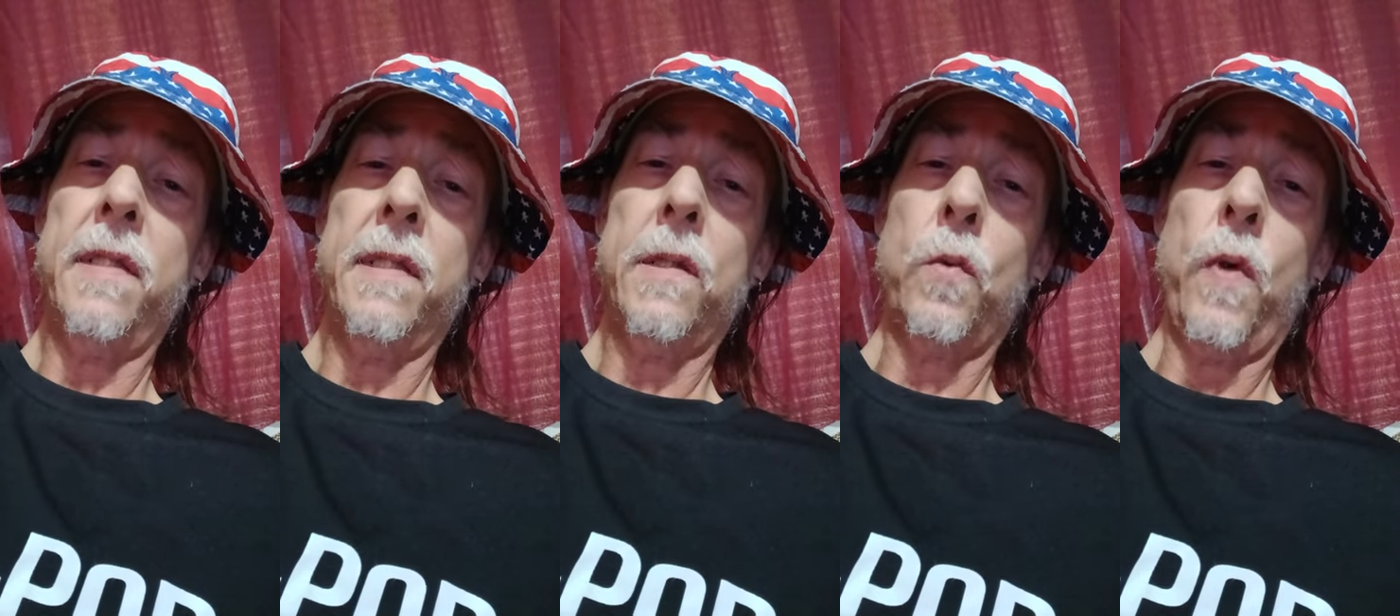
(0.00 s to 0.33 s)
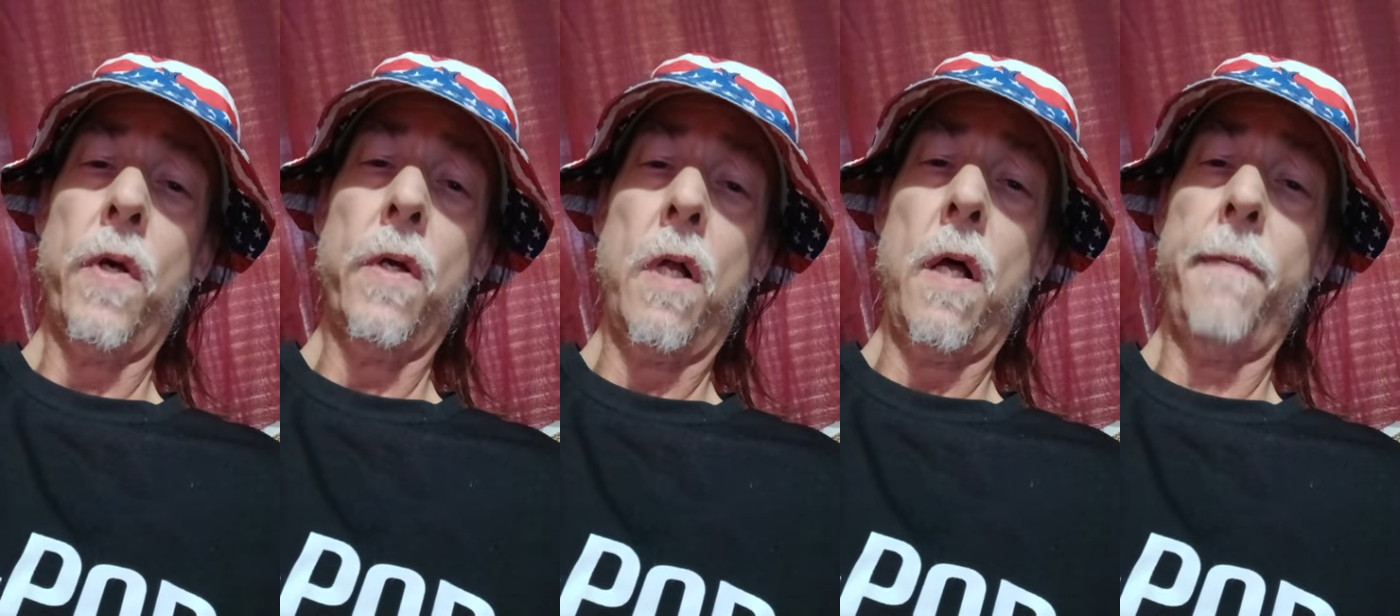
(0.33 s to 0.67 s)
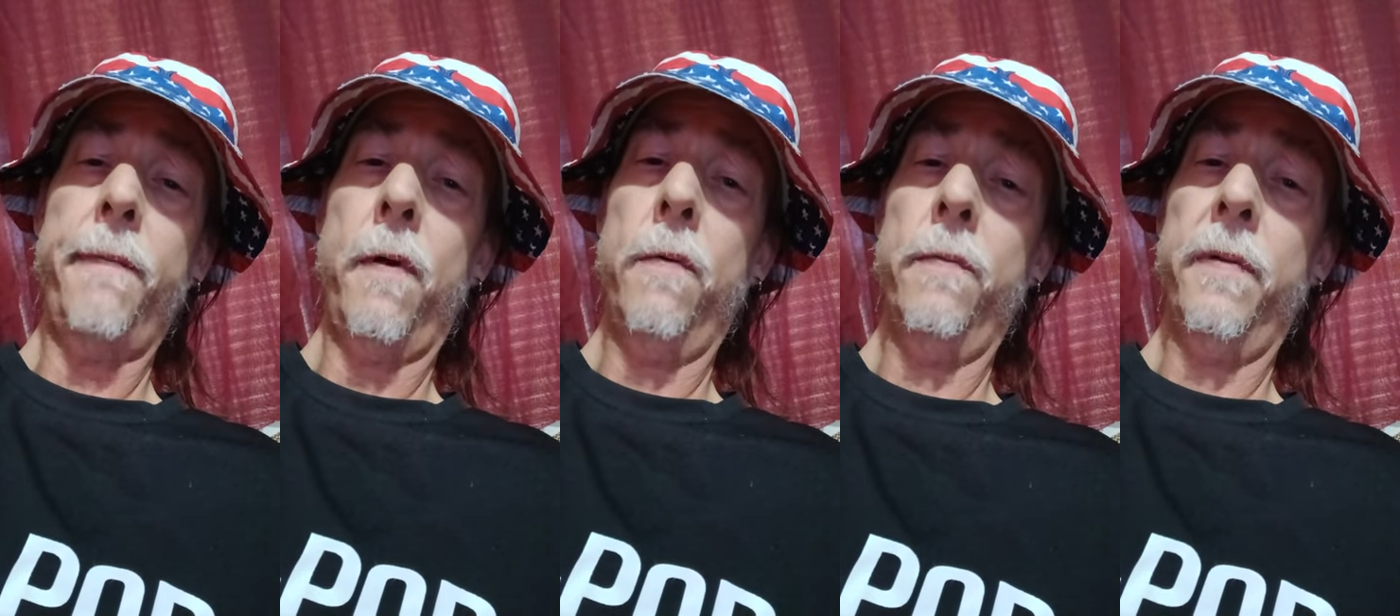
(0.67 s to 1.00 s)
is squaring
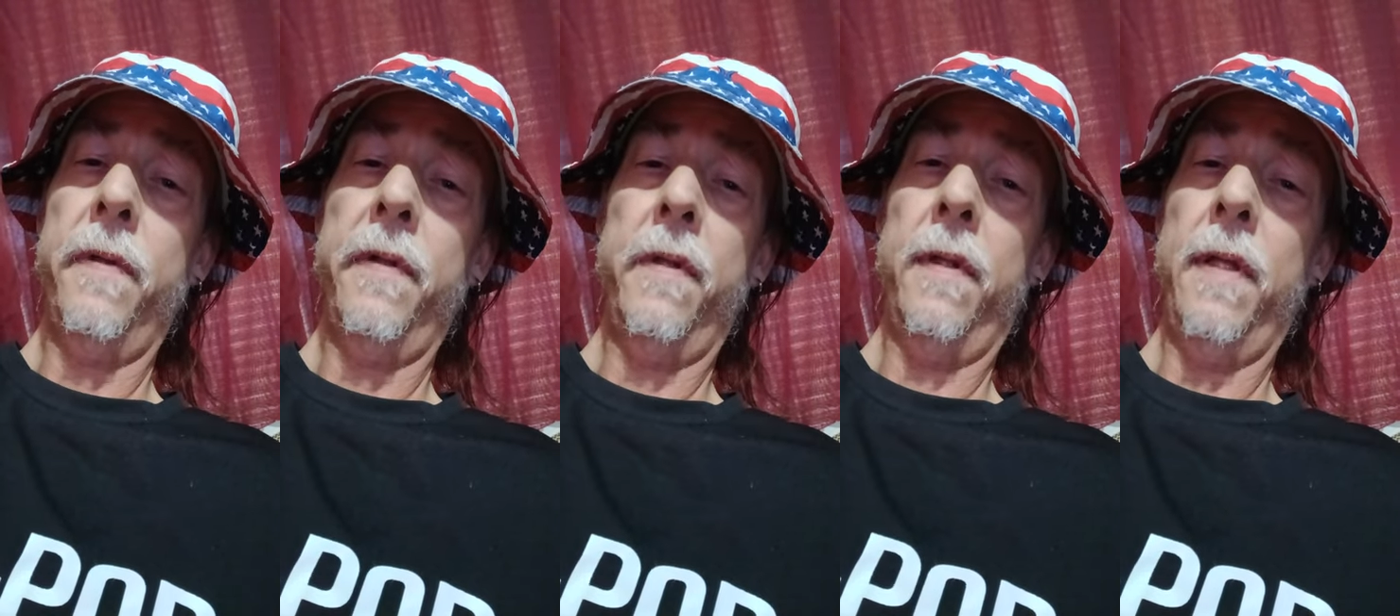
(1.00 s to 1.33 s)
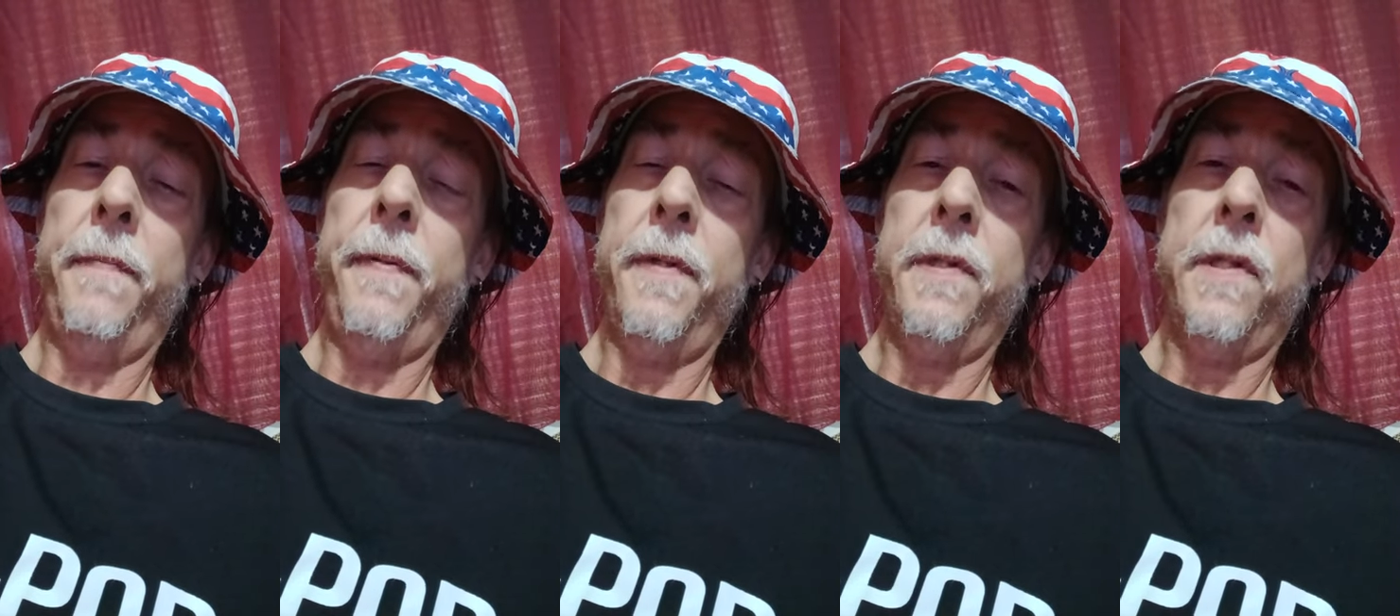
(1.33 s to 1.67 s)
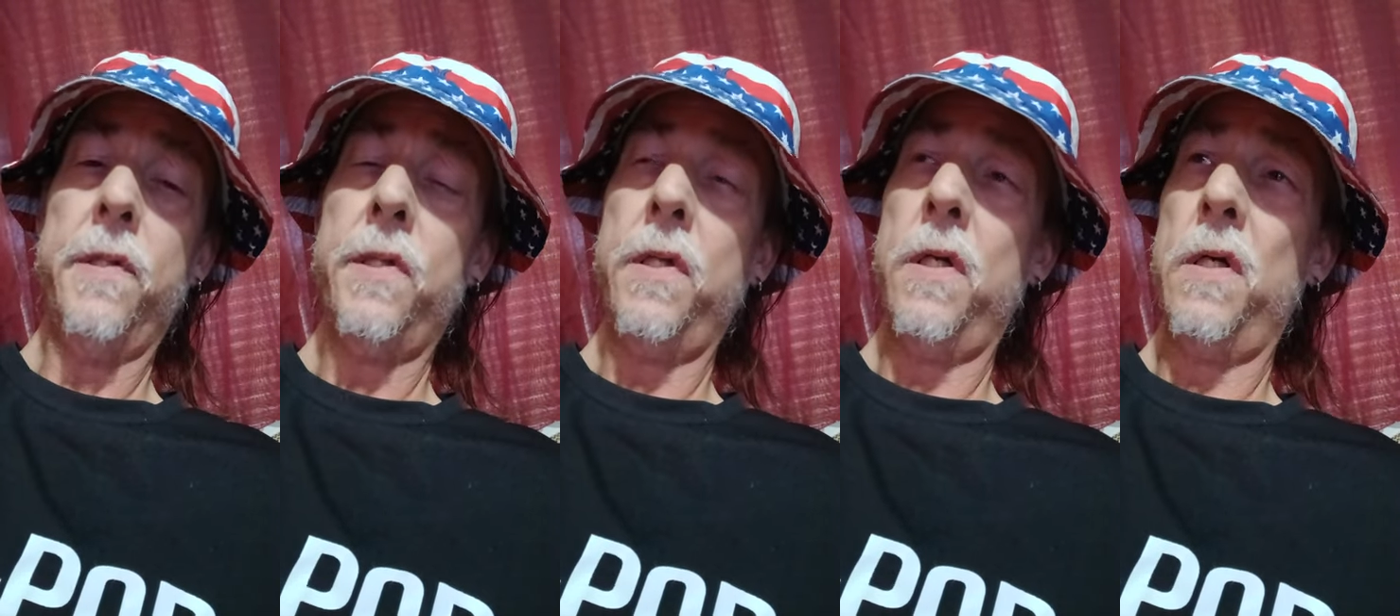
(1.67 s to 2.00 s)
off over the Olympics
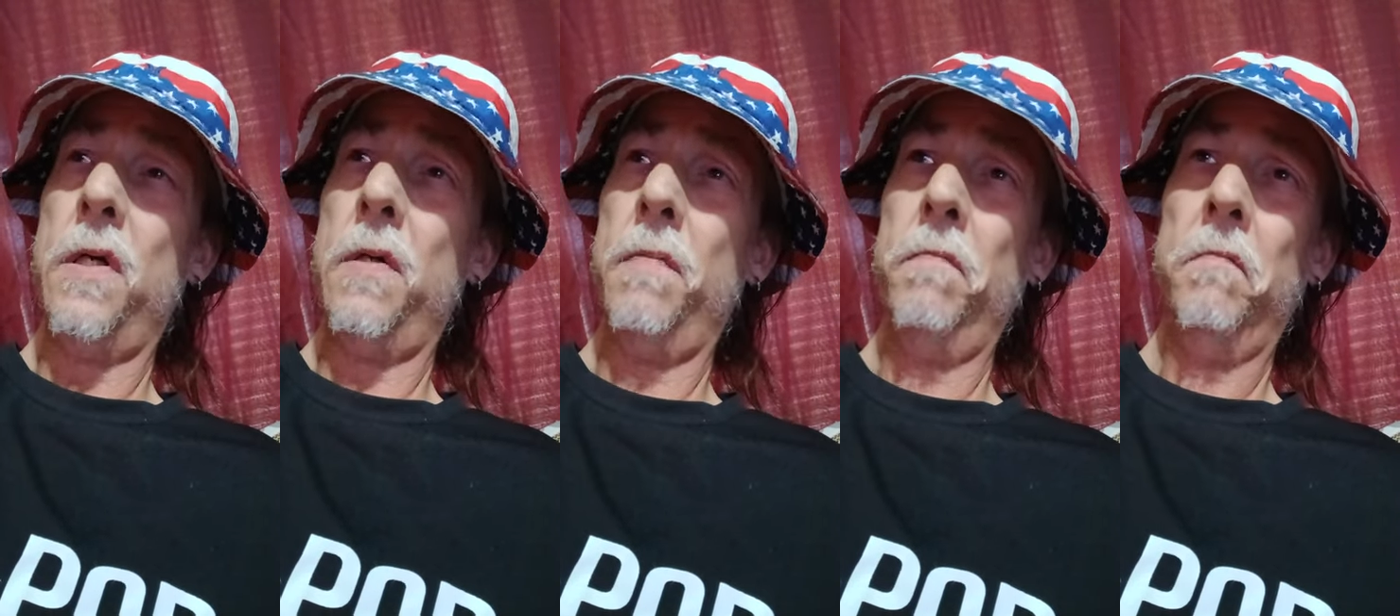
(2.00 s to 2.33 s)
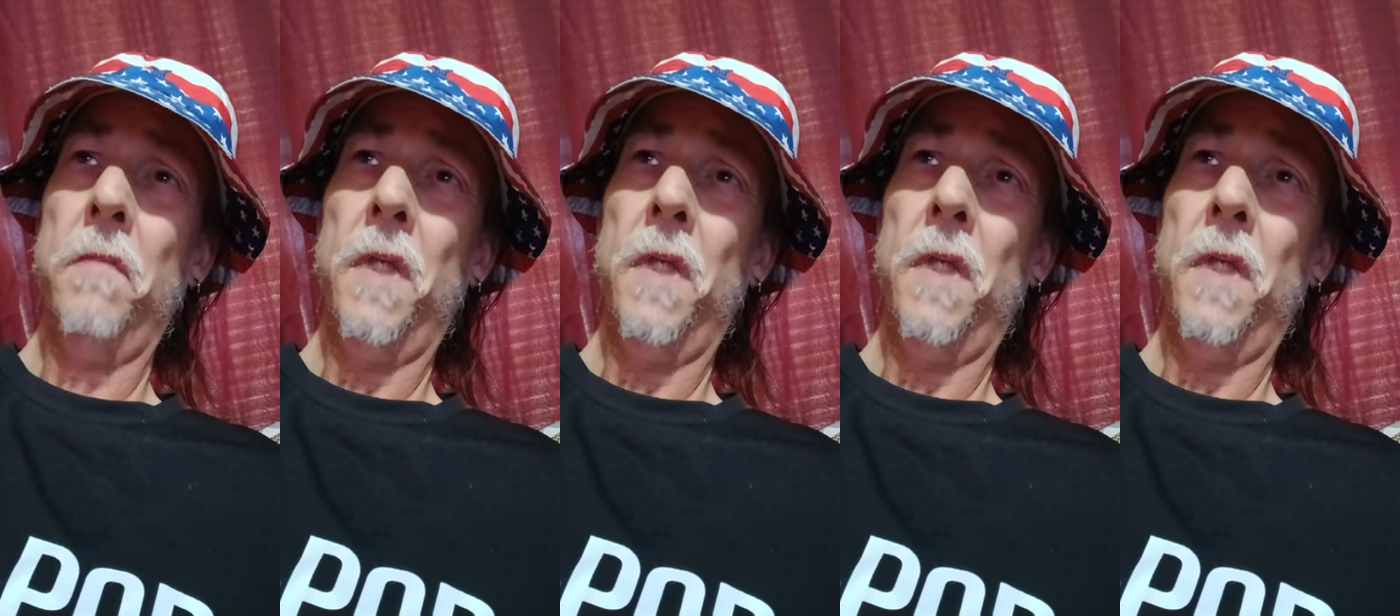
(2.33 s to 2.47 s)
this year.